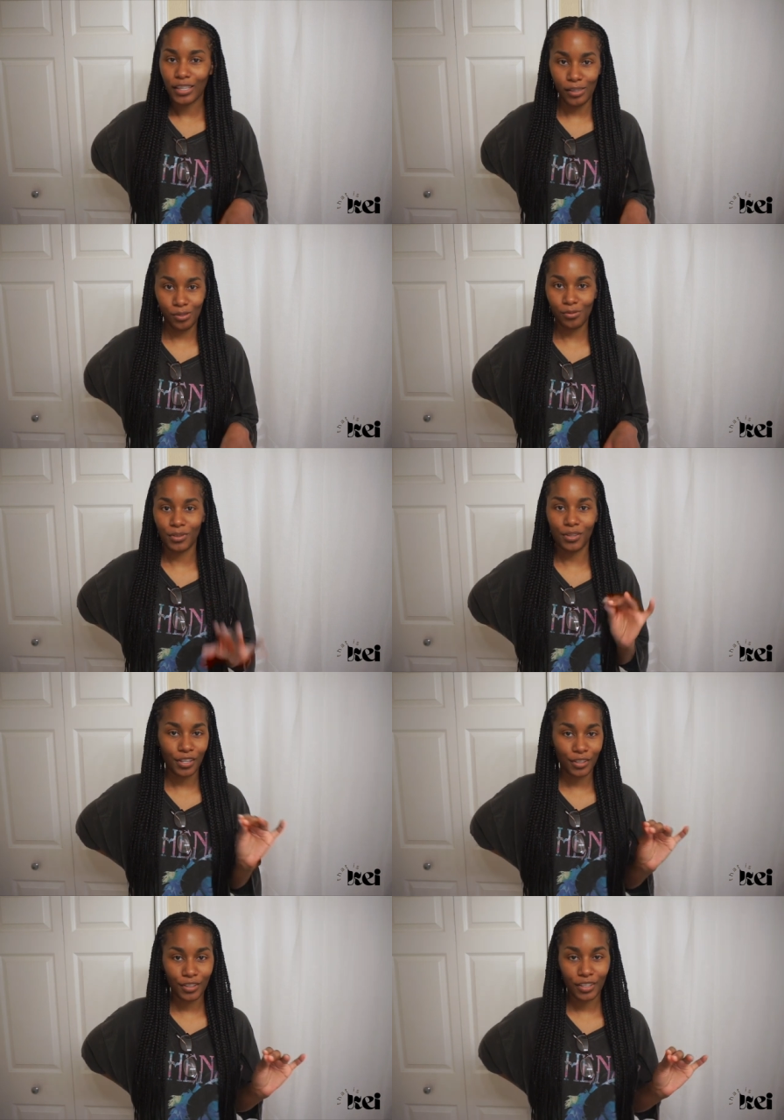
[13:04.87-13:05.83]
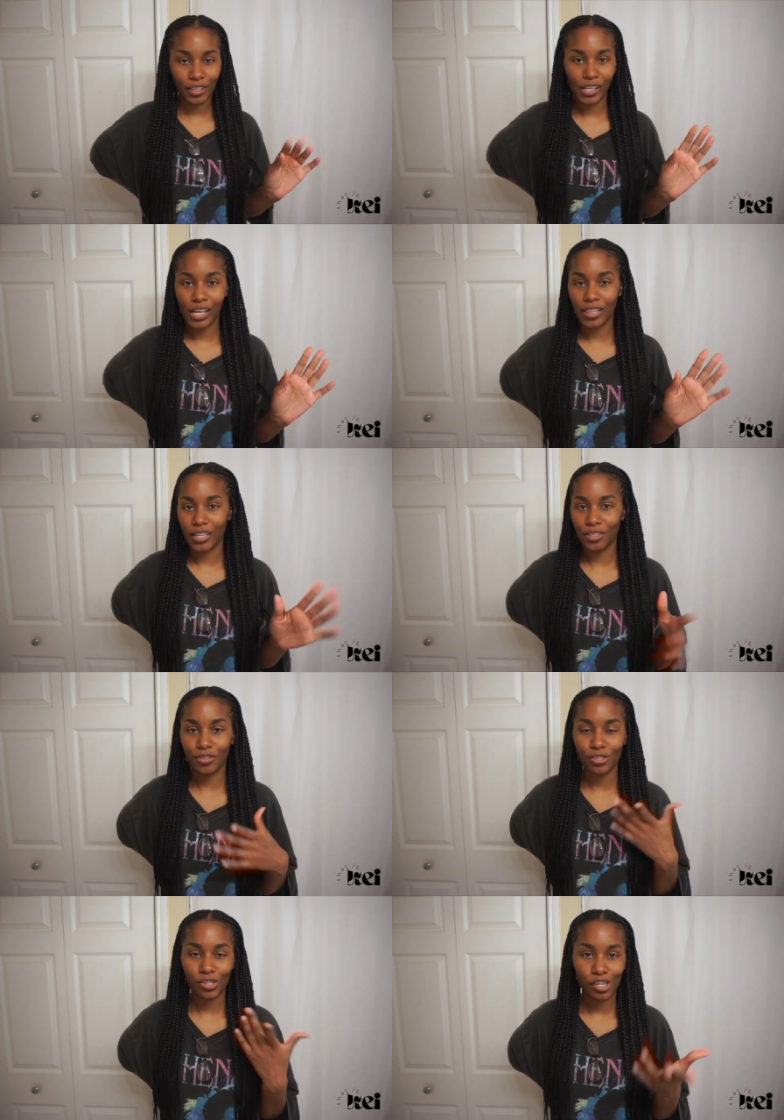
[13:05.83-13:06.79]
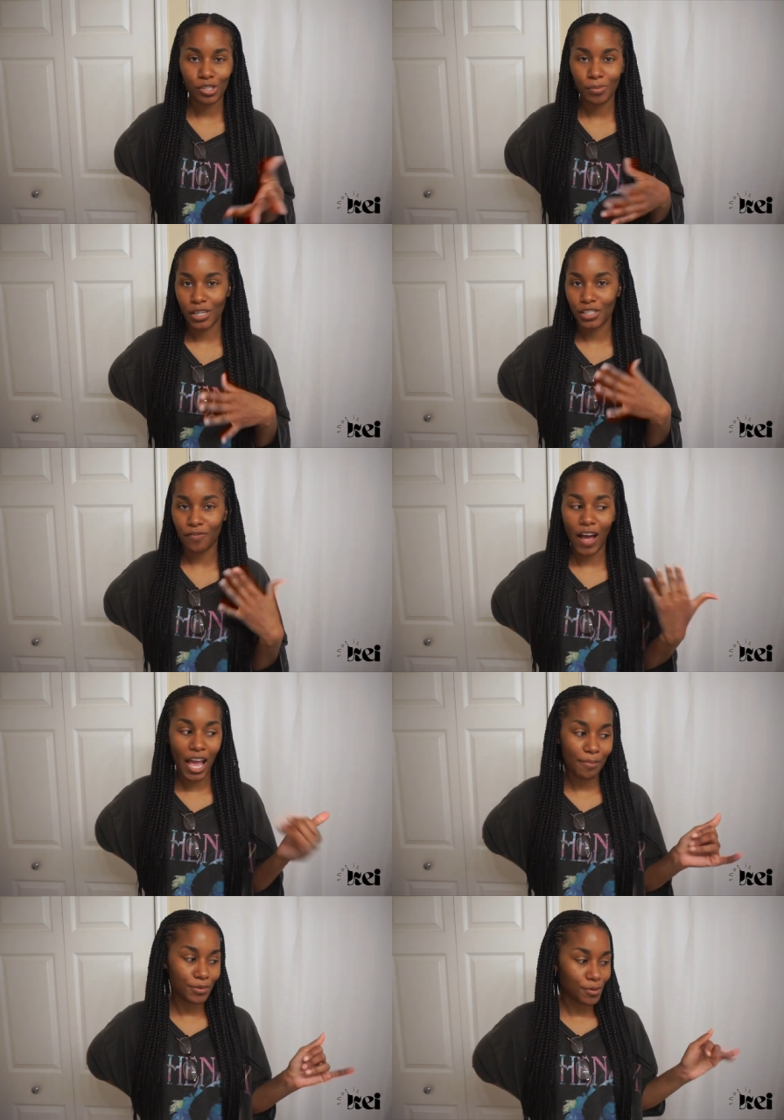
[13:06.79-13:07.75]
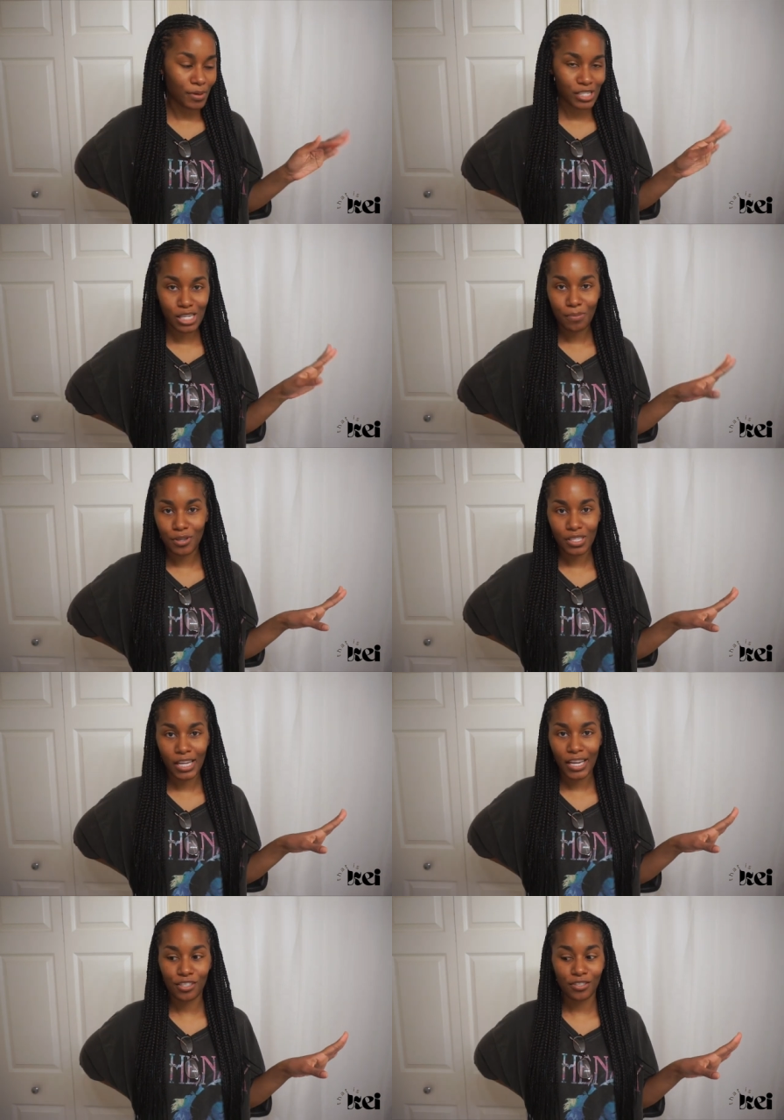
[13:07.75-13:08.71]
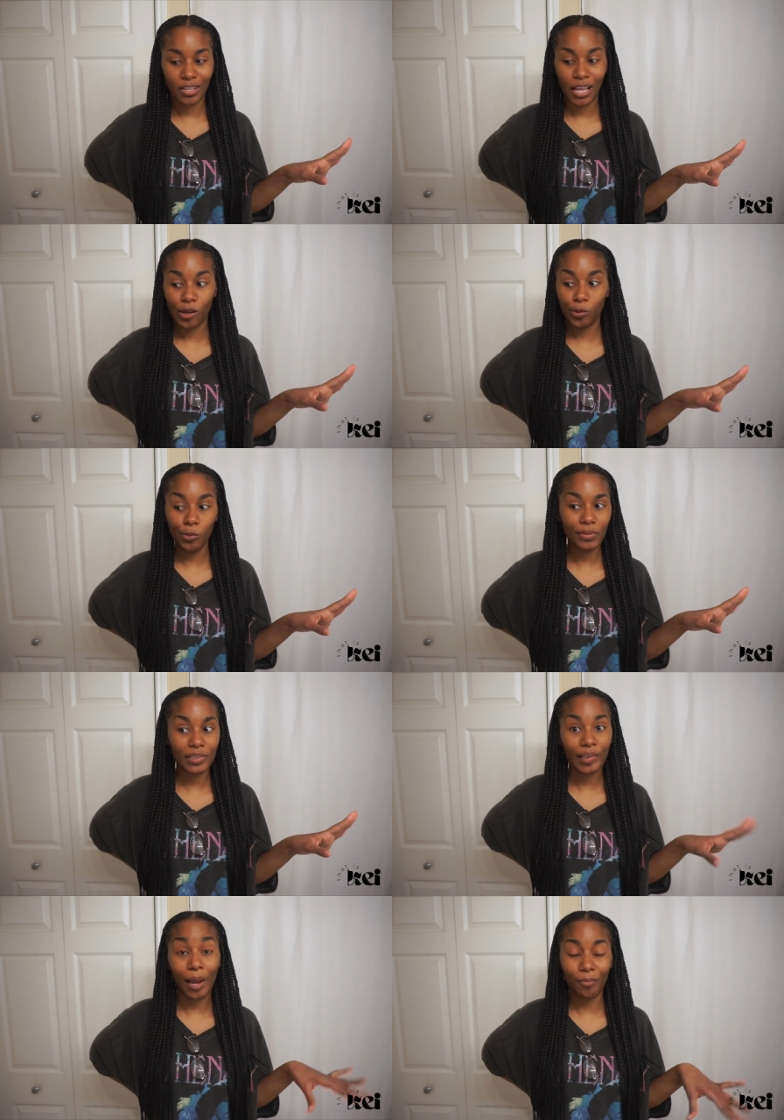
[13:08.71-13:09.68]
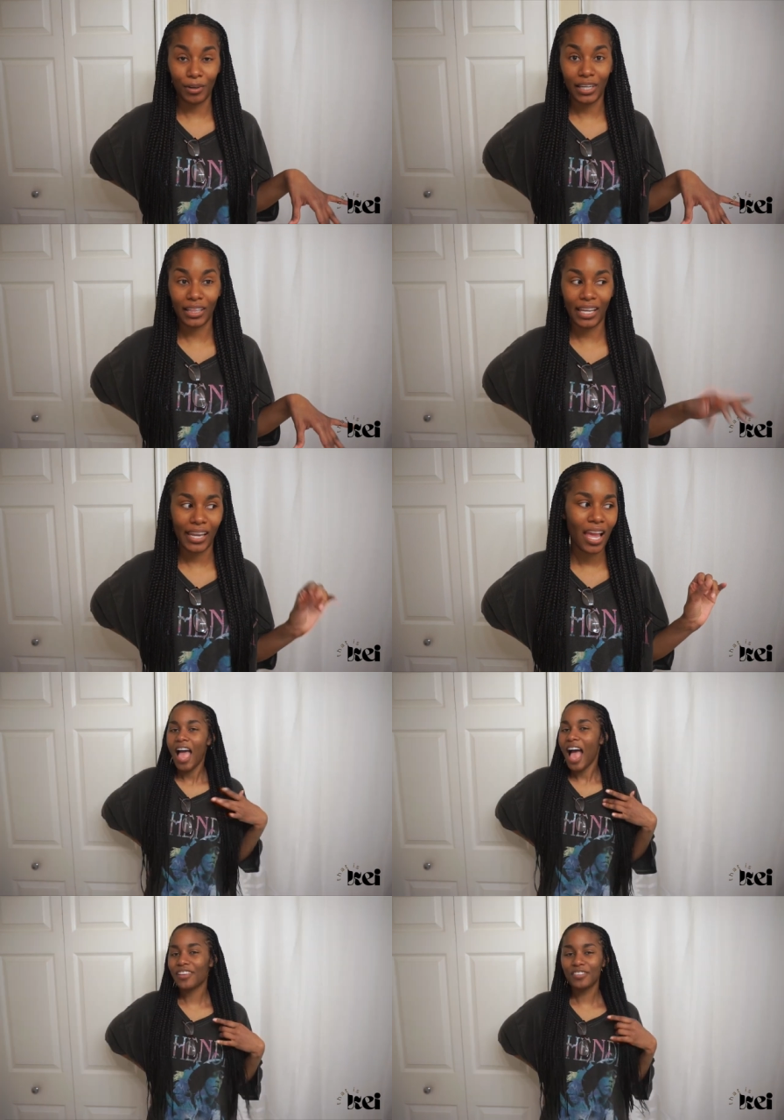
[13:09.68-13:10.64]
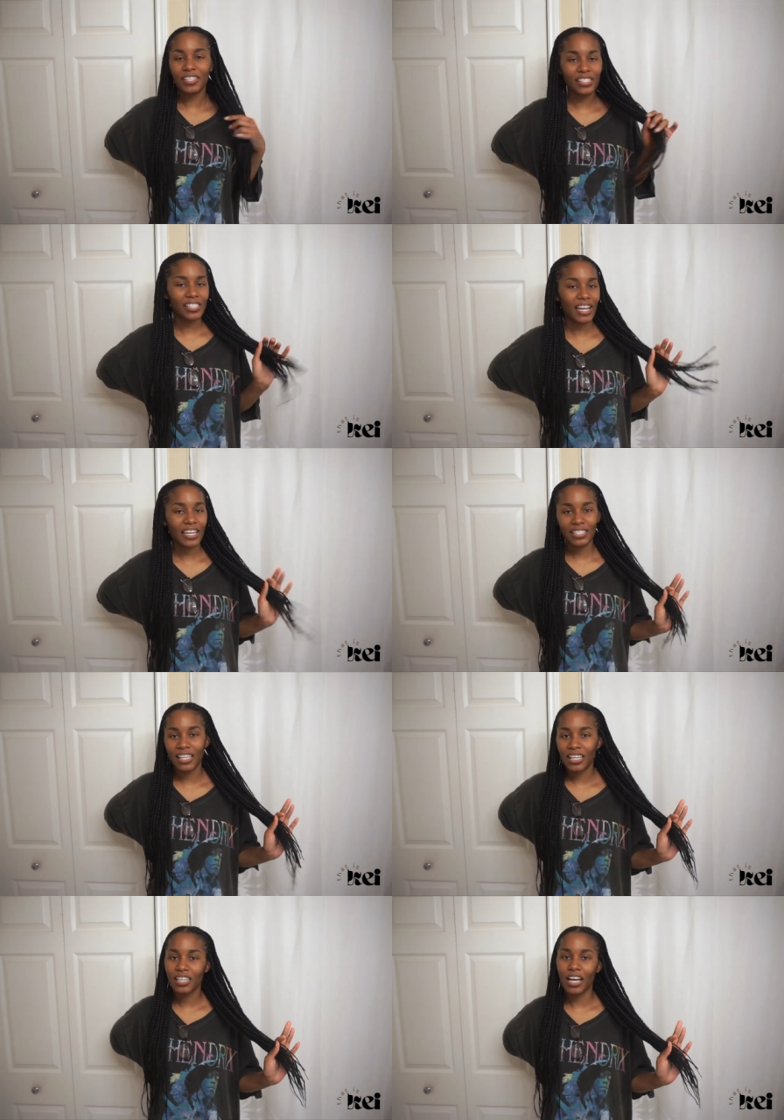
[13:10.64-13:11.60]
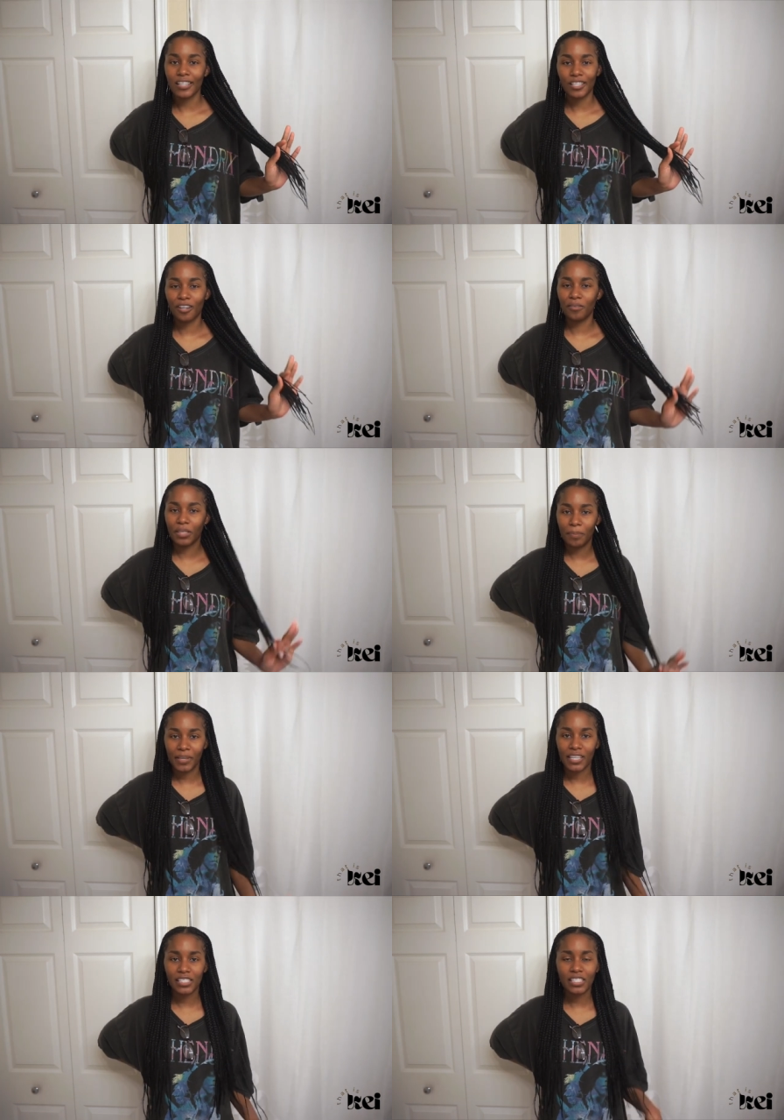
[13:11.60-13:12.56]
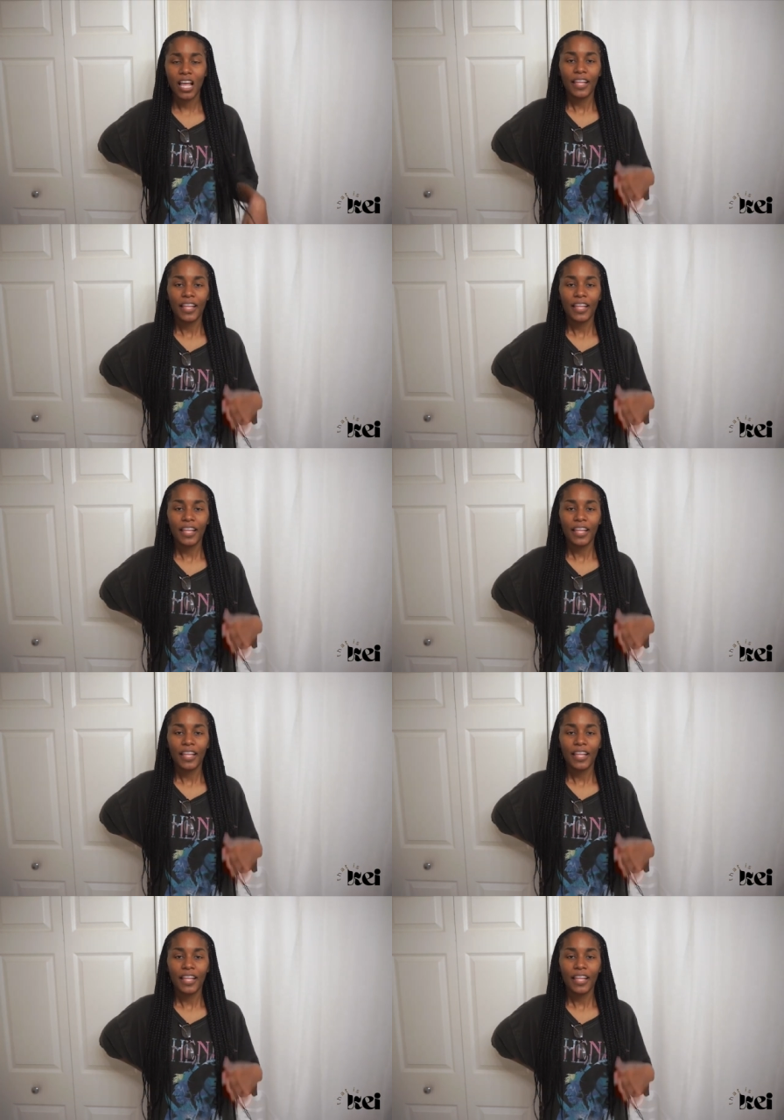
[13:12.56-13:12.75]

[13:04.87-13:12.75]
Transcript: goes when you think you're early and then you just talk too much, vibe too much to music, and you're like, oops, I'm running late. As you can see, I decided not to go with the beads.